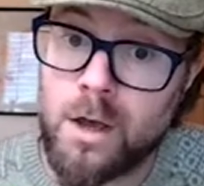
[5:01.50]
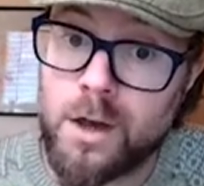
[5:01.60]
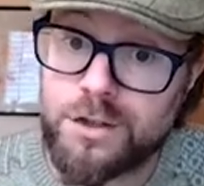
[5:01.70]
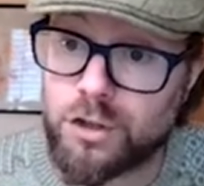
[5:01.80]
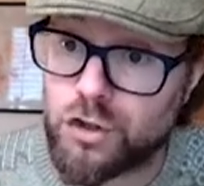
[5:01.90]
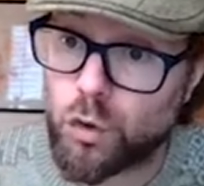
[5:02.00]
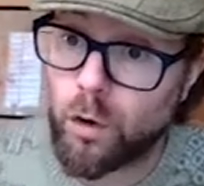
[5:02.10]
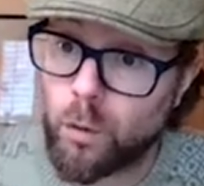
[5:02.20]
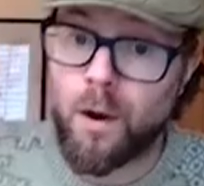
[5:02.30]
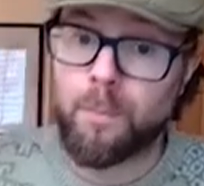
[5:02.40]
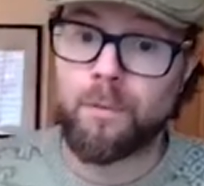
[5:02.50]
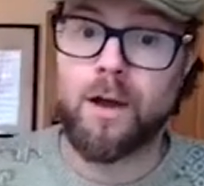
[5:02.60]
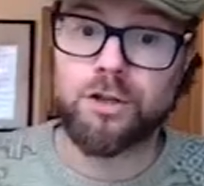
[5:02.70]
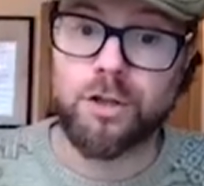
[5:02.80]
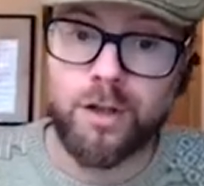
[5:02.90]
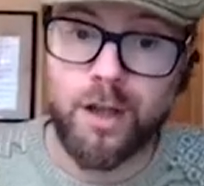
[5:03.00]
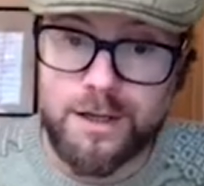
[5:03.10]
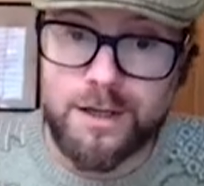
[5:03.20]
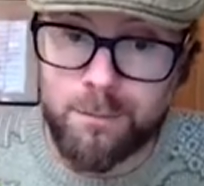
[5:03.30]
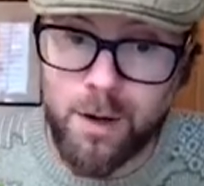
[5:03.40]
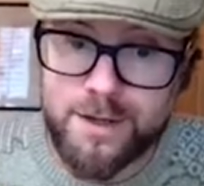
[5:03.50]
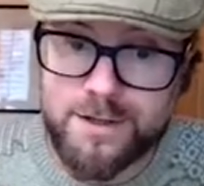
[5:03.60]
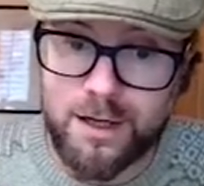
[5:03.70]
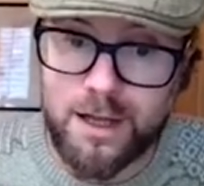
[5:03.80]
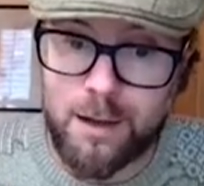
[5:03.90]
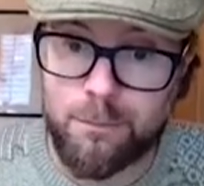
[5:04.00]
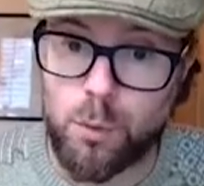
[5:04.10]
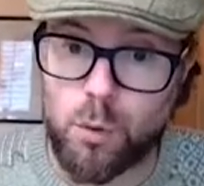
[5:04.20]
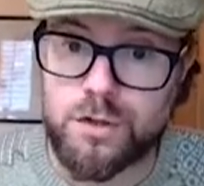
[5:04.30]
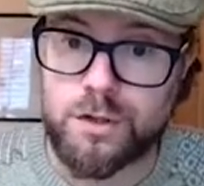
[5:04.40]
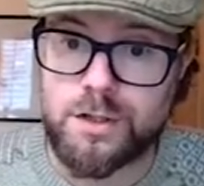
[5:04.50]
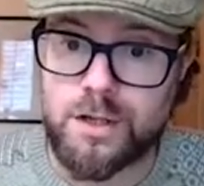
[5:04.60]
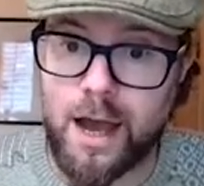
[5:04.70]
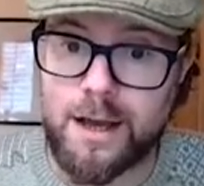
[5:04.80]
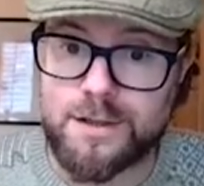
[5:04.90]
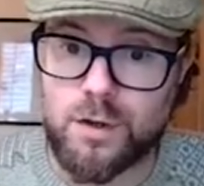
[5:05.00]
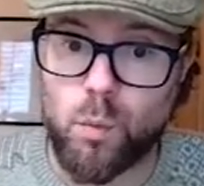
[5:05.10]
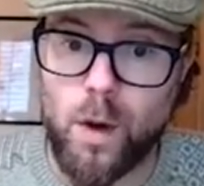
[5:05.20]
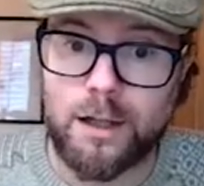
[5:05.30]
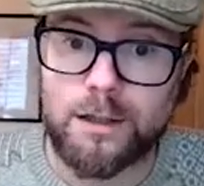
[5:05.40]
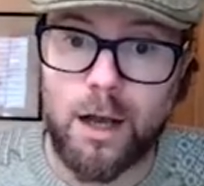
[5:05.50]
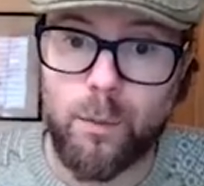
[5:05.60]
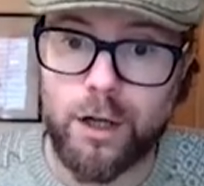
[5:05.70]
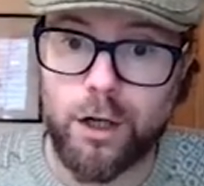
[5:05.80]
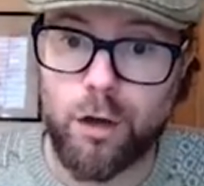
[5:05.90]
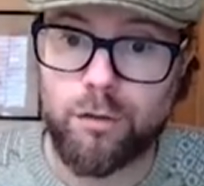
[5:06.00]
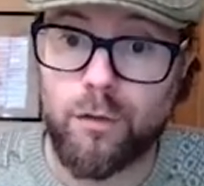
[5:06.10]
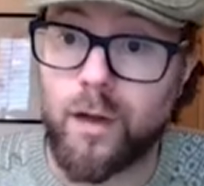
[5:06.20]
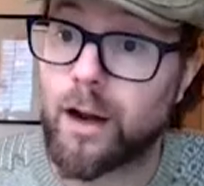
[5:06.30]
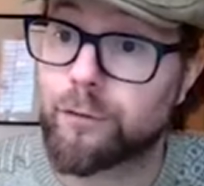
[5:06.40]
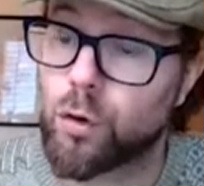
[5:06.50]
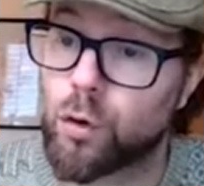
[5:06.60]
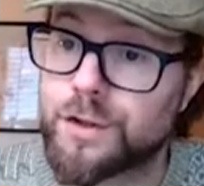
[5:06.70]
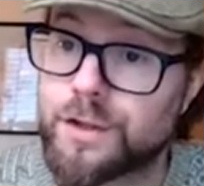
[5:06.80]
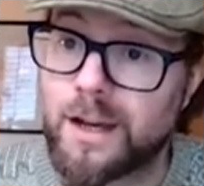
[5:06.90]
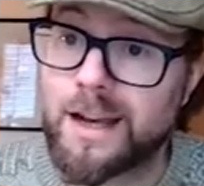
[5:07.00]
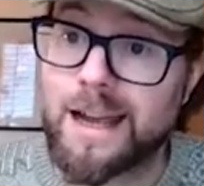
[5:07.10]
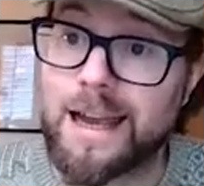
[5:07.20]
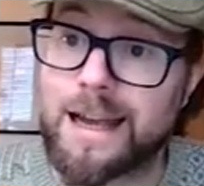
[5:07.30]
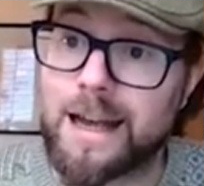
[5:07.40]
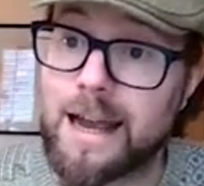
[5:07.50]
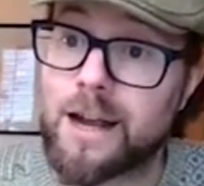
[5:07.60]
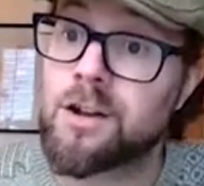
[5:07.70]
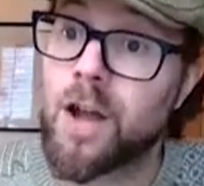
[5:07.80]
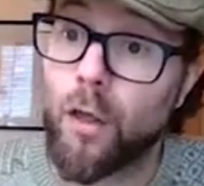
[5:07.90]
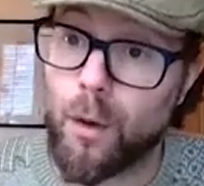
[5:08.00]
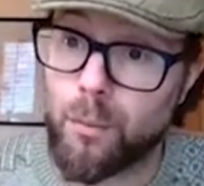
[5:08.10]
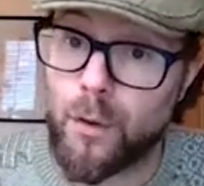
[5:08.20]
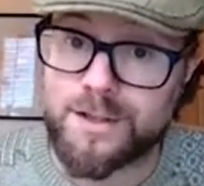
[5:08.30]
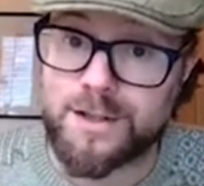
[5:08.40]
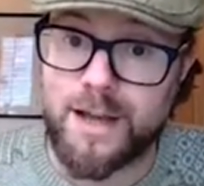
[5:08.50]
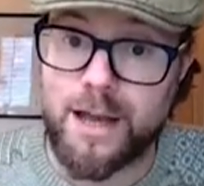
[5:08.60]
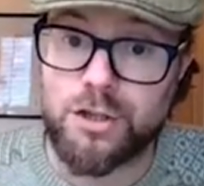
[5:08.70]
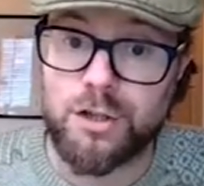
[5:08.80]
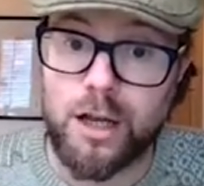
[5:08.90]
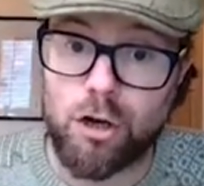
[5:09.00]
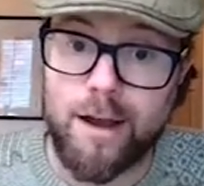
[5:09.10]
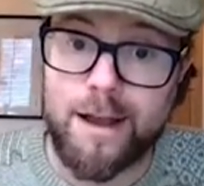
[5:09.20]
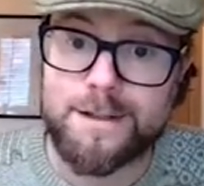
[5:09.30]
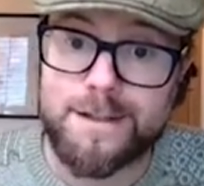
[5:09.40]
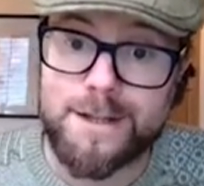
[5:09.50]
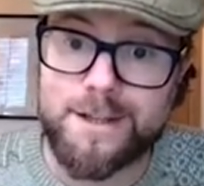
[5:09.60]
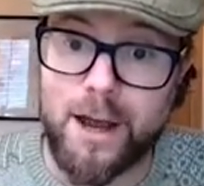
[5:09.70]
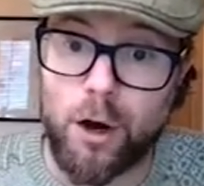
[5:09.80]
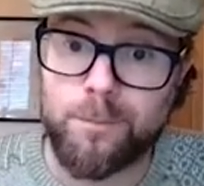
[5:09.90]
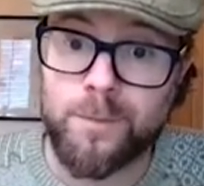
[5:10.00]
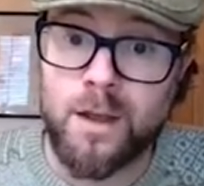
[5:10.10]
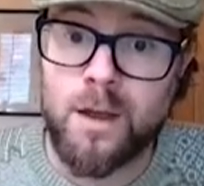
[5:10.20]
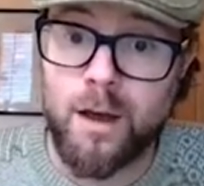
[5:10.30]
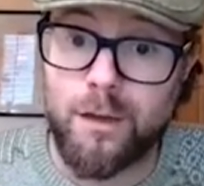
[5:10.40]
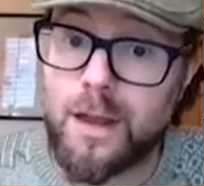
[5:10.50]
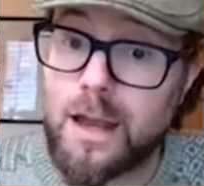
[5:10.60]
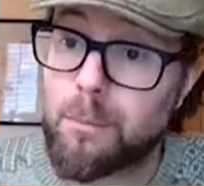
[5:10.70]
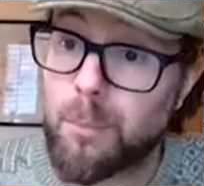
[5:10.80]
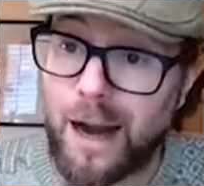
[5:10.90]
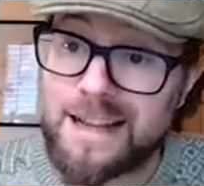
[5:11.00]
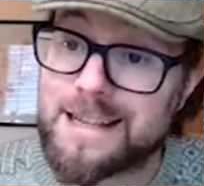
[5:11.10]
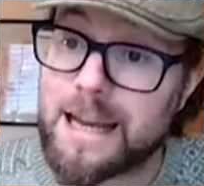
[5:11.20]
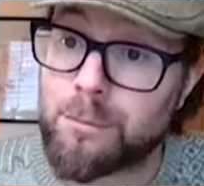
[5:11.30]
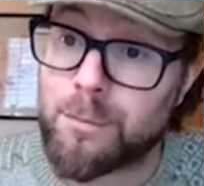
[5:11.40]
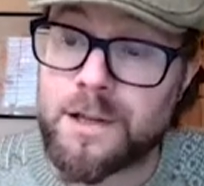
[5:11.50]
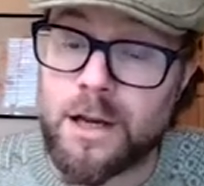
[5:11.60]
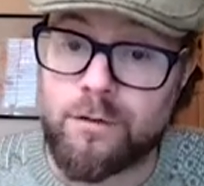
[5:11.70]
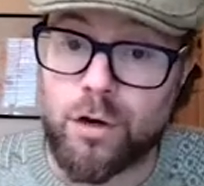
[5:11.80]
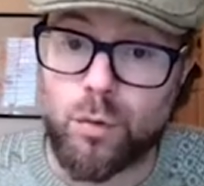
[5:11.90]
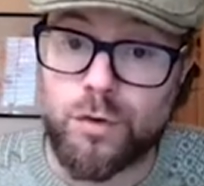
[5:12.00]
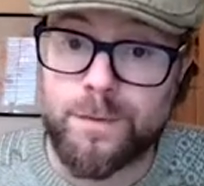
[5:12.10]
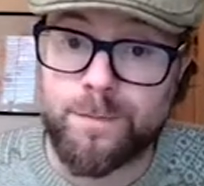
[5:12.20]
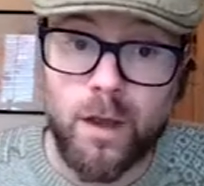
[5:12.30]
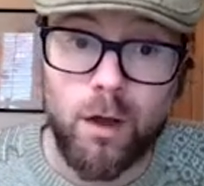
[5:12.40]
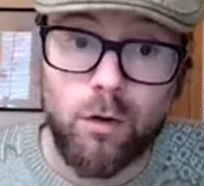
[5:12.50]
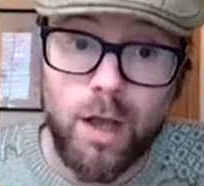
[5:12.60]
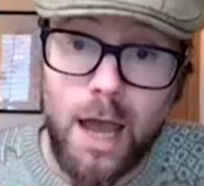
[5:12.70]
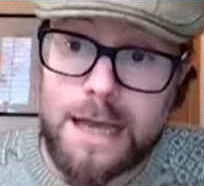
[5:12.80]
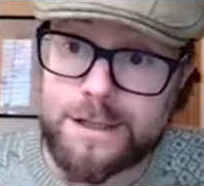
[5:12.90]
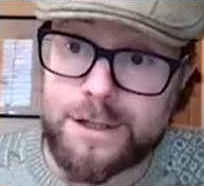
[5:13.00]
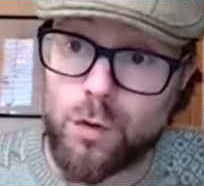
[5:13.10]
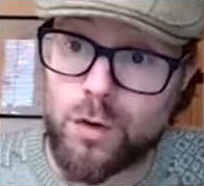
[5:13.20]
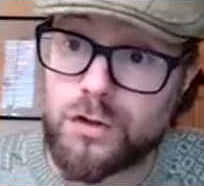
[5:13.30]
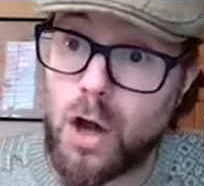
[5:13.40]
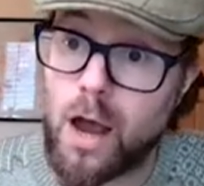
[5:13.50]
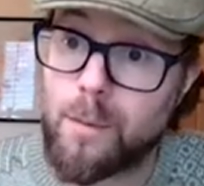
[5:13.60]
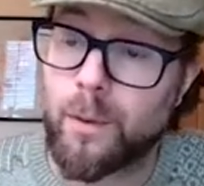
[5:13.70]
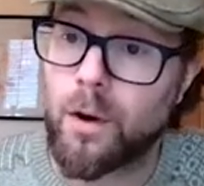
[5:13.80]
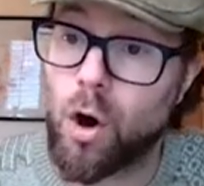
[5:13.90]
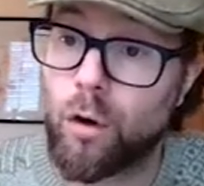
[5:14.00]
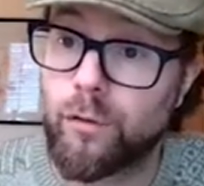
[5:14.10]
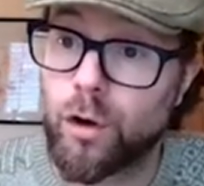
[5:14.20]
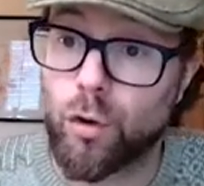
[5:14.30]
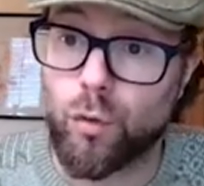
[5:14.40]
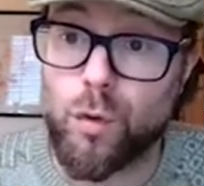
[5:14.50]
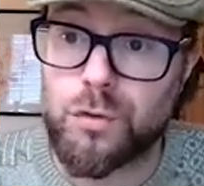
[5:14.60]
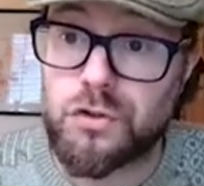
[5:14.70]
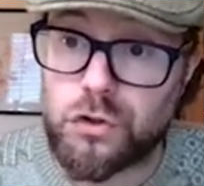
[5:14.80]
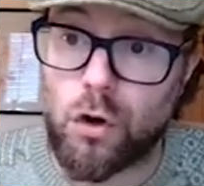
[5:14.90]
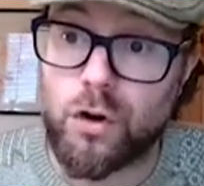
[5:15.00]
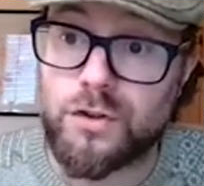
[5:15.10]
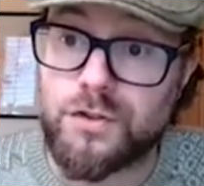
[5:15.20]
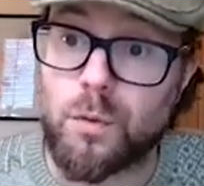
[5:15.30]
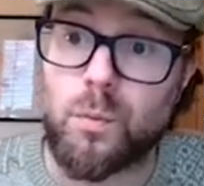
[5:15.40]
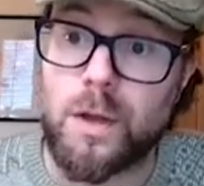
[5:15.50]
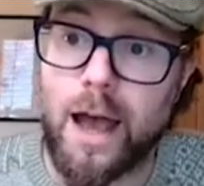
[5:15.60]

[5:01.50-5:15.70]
So soil preparation is mightily important as well. And we're going to go through that, of course, in a, another presentation in great detail. The planting materials, okay, so the type of rootstocks that we